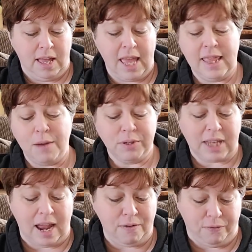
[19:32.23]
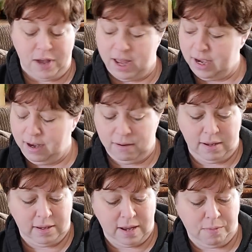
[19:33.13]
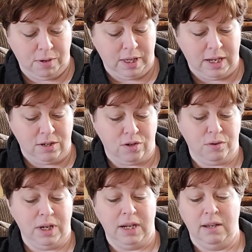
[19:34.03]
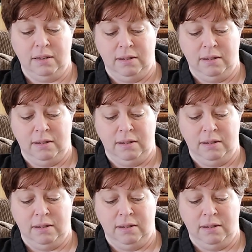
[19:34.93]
and that was kind of fun. I really enjoyed,